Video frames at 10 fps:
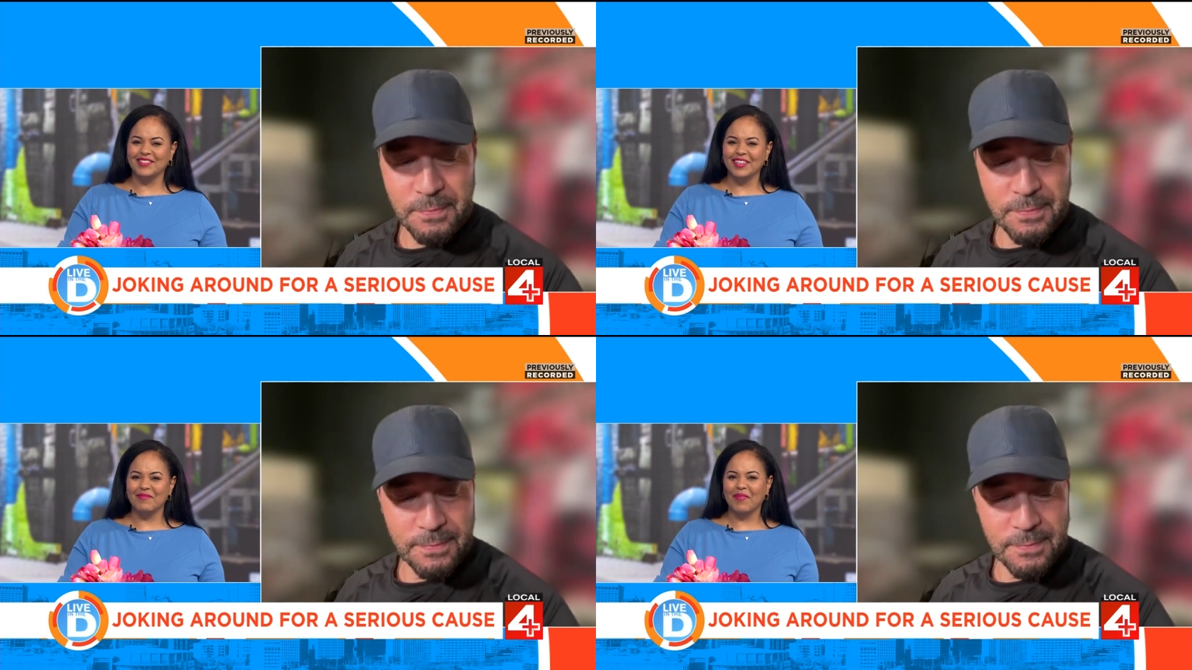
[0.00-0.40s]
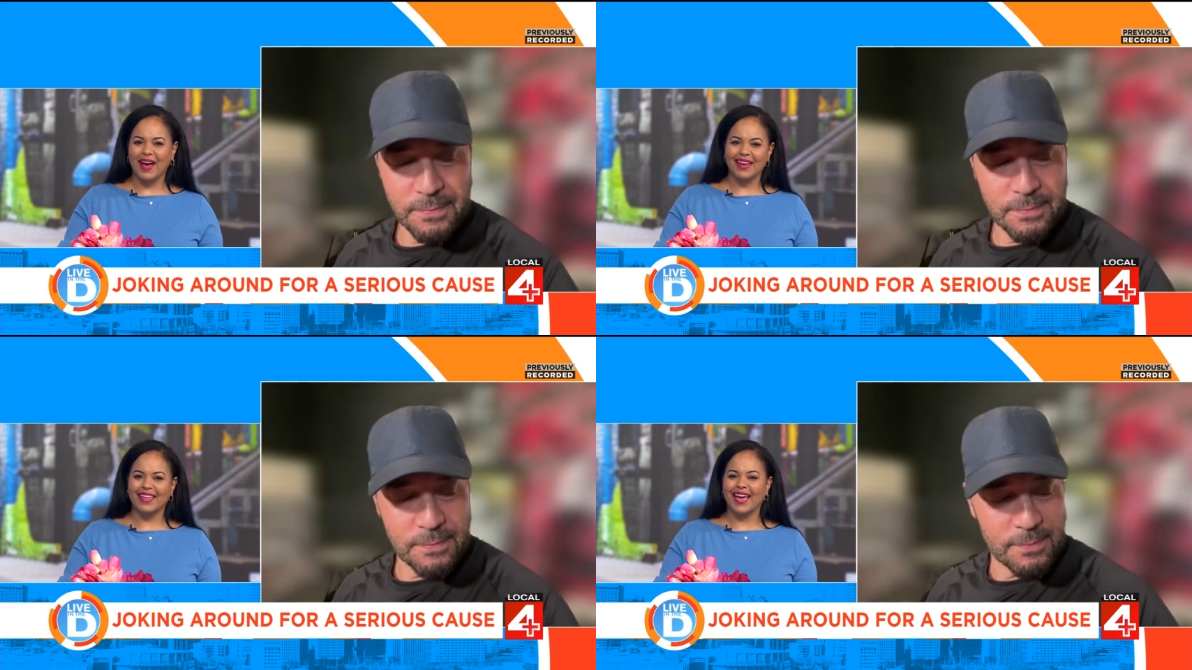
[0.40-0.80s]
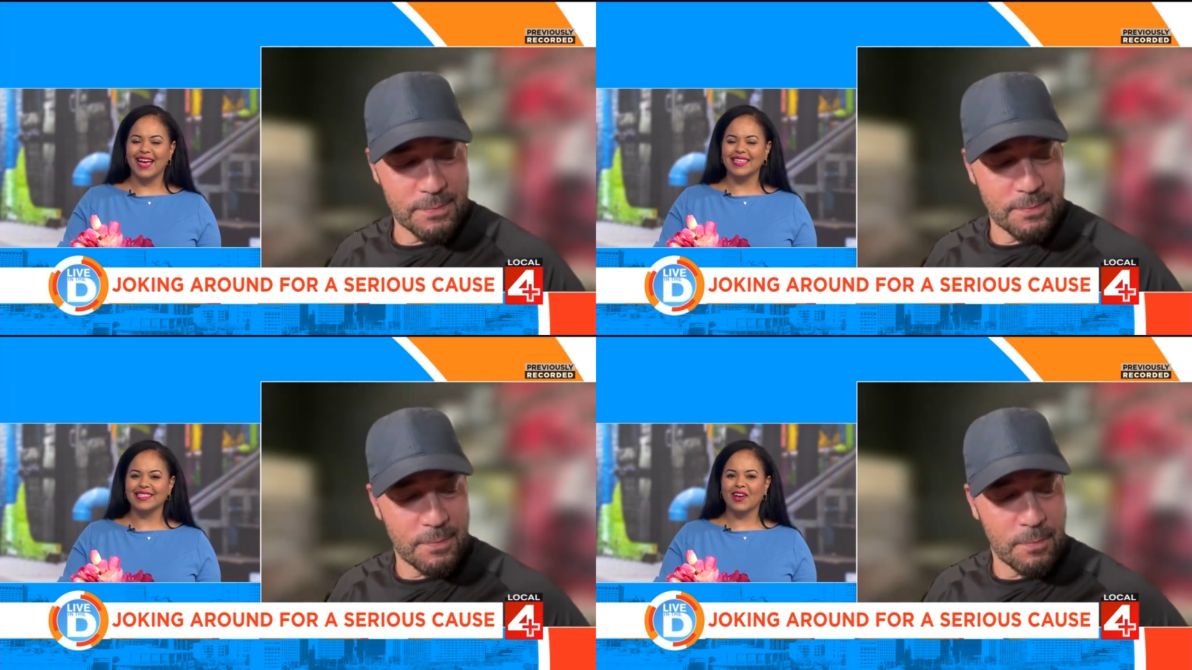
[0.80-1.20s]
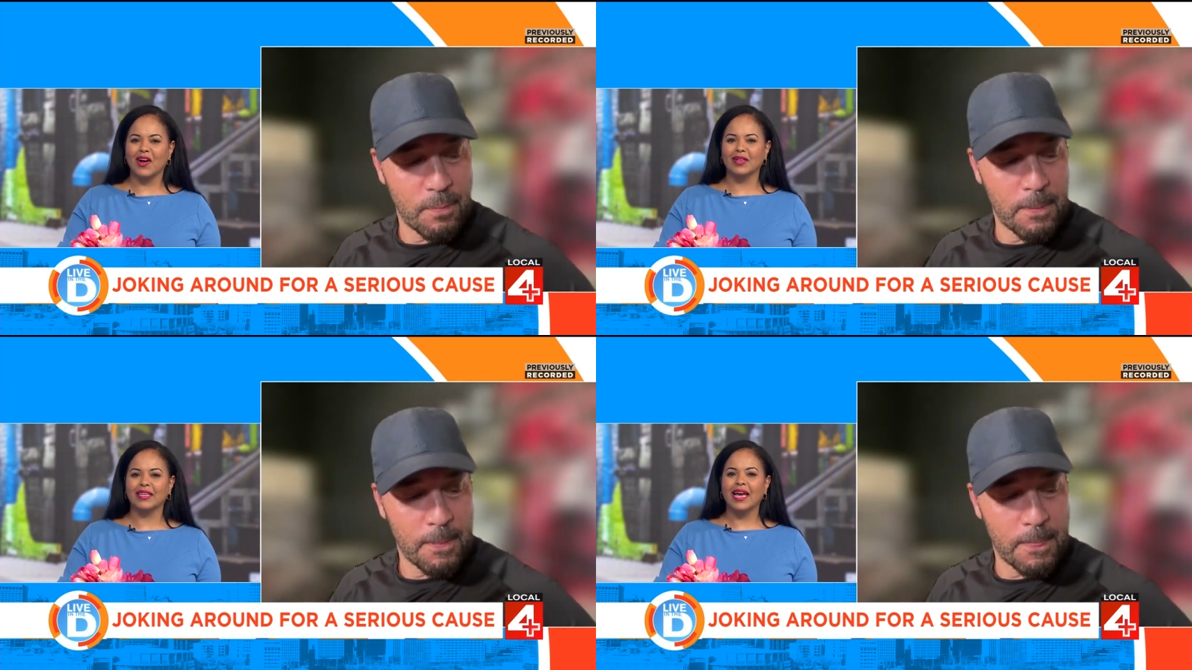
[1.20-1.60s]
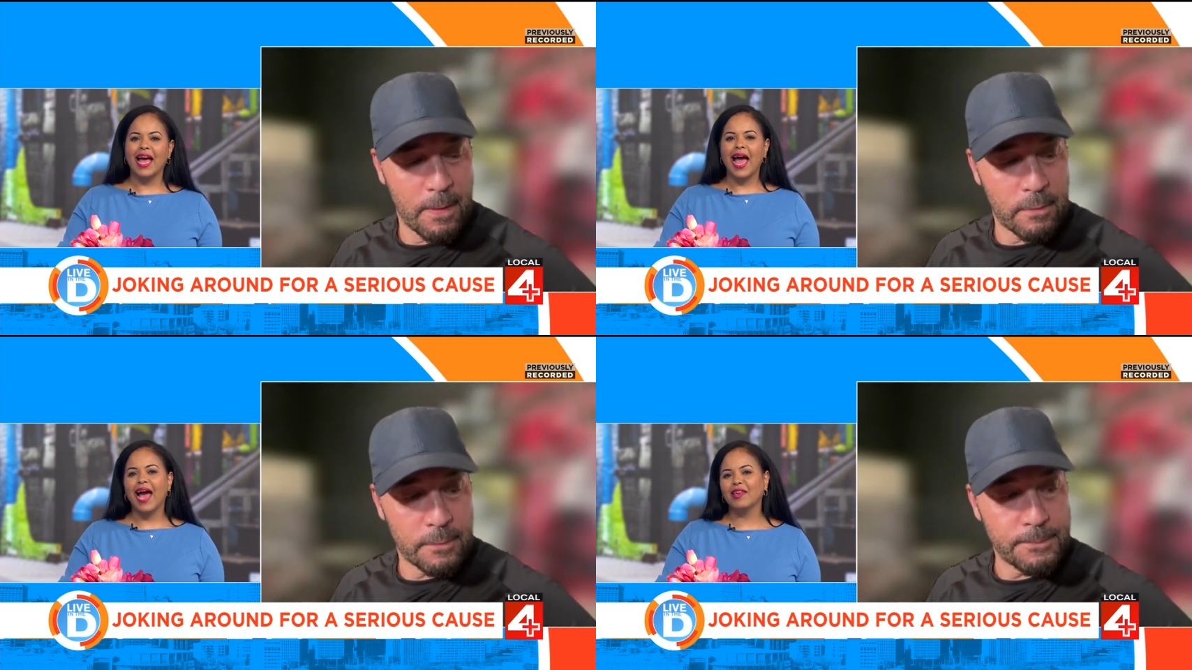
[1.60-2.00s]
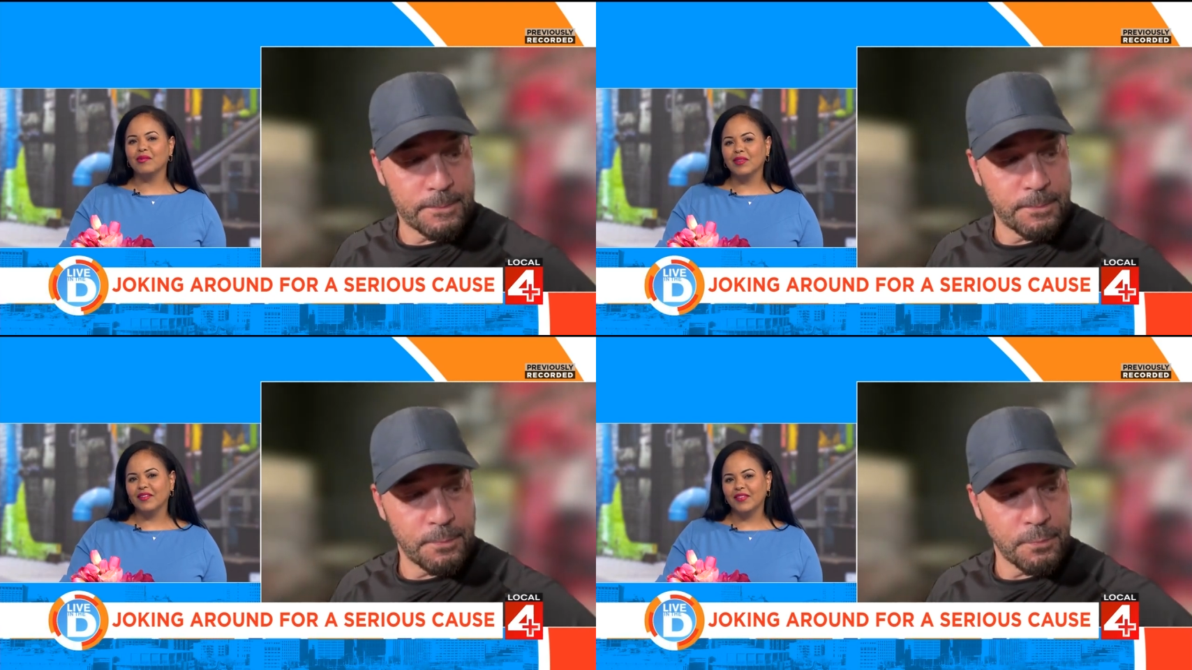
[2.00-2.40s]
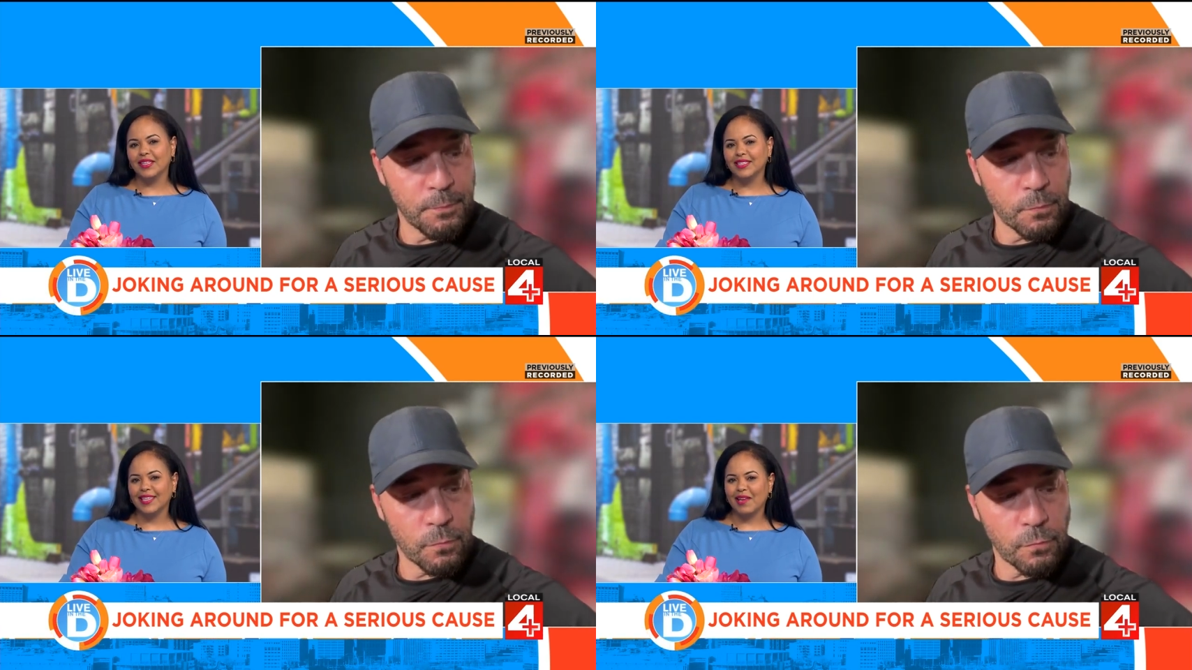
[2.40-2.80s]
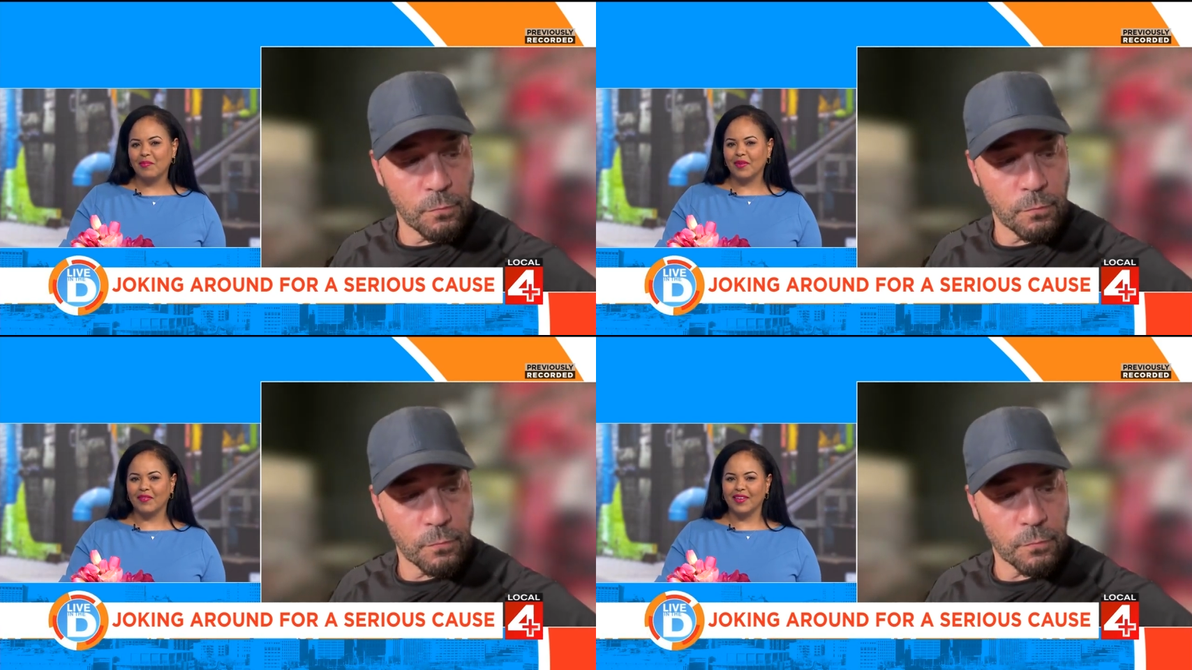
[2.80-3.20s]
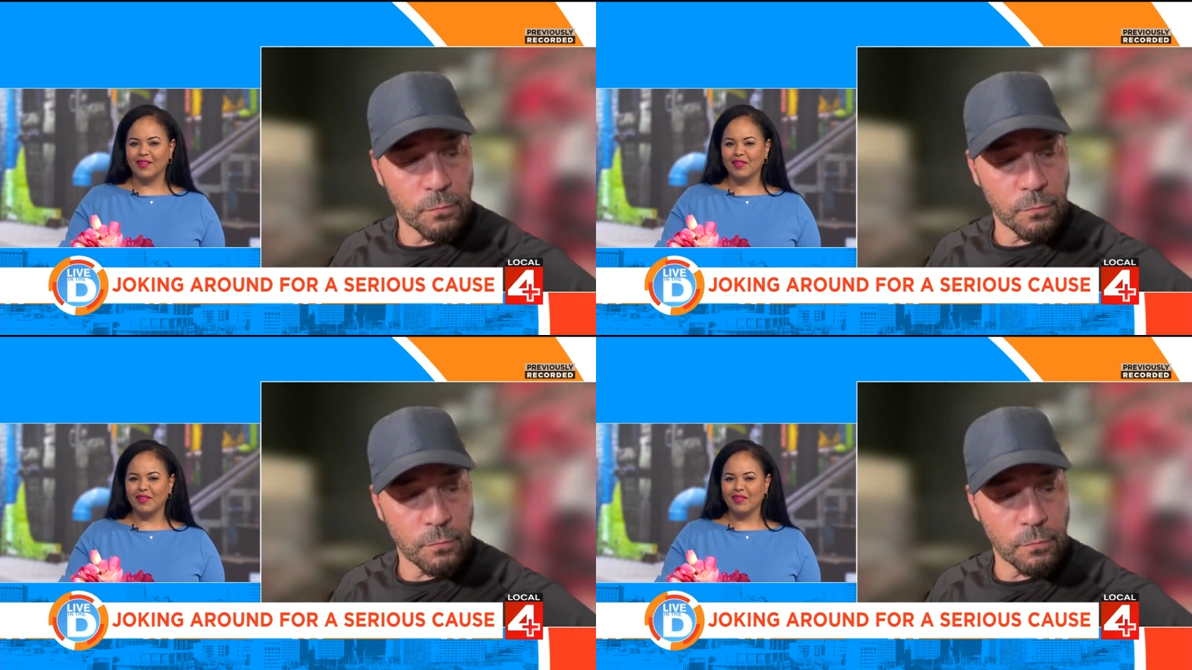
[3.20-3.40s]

Speaker 1: did a podcast called How You Live in J Pivot.